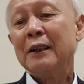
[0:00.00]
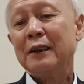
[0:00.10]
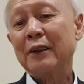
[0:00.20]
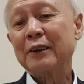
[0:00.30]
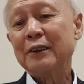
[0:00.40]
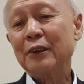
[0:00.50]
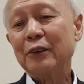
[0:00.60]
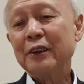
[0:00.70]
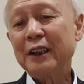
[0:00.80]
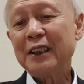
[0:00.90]
Now, the
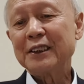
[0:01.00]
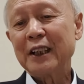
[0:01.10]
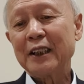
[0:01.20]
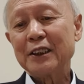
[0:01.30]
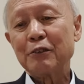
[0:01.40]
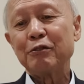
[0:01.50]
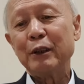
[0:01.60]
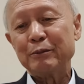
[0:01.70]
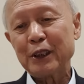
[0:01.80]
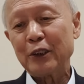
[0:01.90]
only thing is that there's a
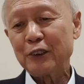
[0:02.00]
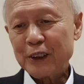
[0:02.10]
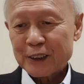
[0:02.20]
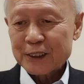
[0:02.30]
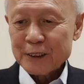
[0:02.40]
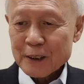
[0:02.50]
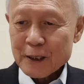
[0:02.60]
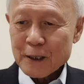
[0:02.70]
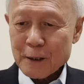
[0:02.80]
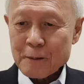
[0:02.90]
flip side to this.
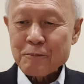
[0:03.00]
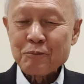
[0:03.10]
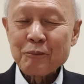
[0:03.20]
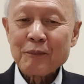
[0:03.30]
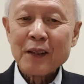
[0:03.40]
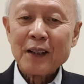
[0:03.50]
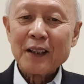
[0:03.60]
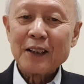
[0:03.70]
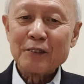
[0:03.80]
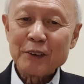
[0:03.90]
Okay?
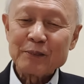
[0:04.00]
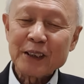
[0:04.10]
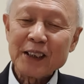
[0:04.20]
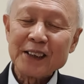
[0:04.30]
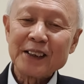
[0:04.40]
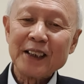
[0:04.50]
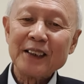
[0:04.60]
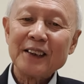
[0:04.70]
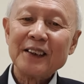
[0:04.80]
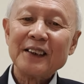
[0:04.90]
The flip side is that
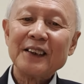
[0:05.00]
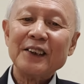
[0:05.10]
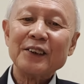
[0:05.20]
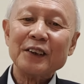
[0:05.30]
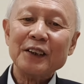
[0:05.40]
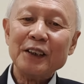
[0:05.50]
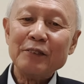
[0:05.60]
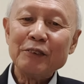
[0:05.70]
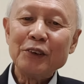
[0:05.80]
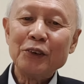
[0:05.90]

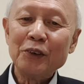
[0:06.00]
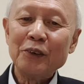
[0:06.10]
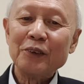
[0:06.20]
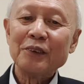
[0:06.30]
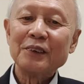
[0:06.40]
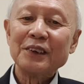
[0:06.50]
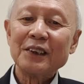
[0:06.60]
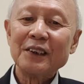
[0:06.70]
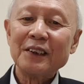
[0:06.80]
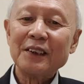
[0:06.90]
even though
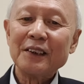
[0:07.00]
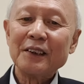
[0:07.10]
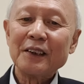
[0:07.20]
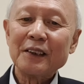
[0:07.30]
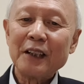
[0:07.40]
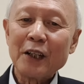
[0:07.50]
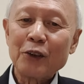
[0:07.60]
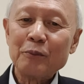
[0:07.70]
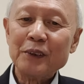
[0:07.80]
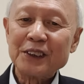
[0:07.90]
there
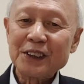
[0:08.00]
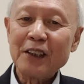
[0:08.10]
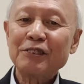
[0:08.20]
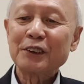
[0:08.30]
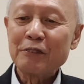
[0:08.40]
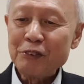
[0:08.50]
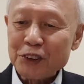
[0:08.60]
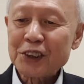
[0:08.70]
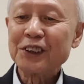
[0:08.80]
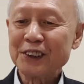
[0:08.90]
could be
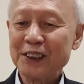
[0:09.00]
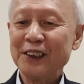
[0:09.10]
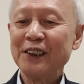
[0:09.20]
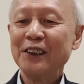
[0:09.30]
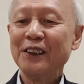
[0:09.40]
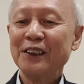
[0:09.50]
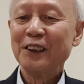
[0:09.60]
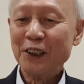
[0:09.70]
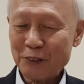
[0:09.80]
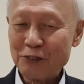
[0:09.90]
self-sufficiency
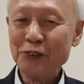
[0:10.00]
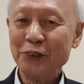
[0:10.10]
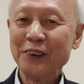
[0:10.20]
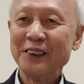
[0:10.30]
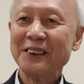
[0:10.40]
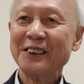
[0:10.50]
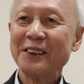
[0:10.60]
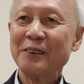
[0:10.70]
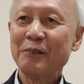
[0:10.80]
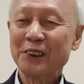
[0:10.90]
in food,
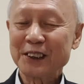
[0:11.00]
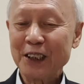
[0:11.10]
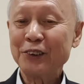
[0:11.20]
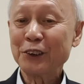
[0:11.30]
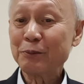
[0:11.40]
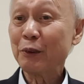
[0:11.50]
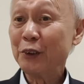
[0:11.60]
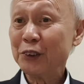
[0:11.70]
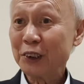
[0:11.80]
because countries produce